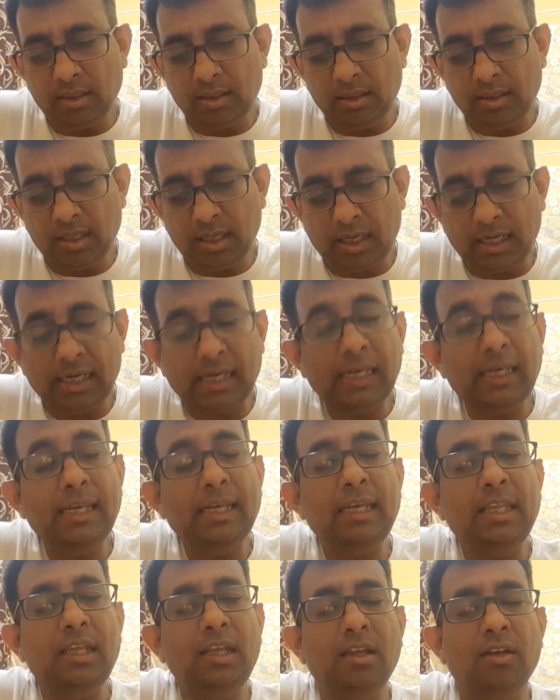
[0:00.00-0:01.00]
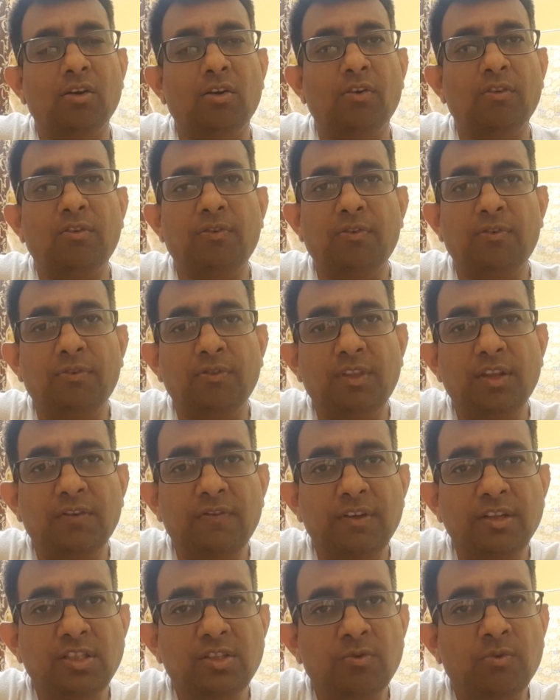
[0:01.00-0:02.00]
the cleaning of the
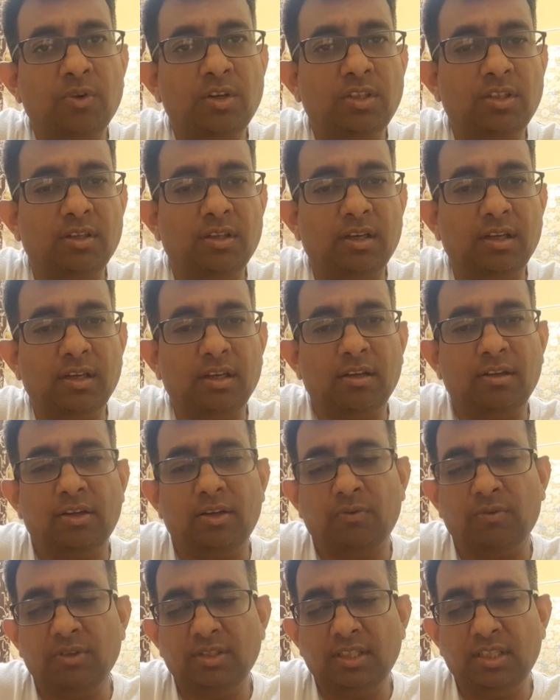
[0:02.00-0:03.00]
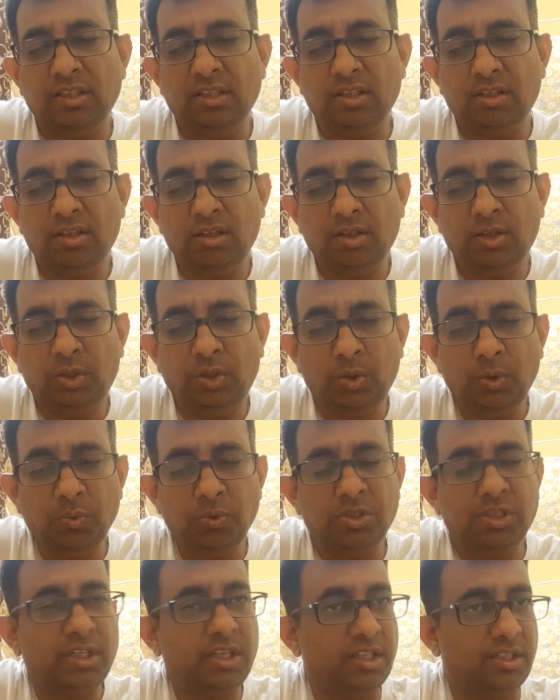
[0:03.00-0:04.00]
wastewater, it was in the two
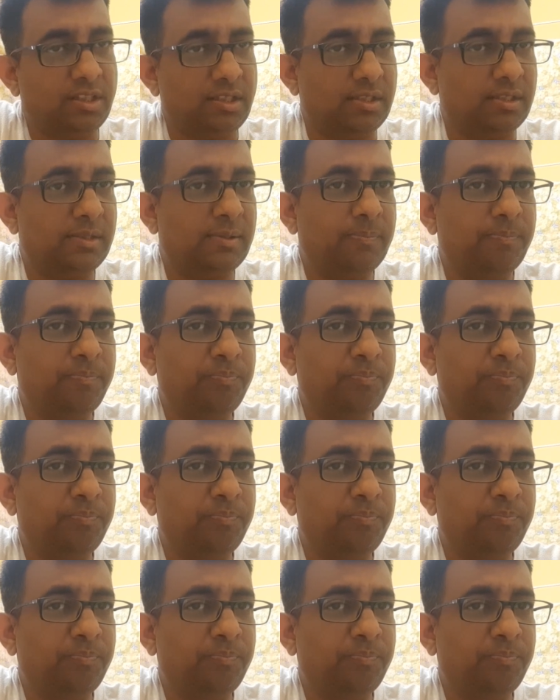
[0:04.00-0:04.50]
stages.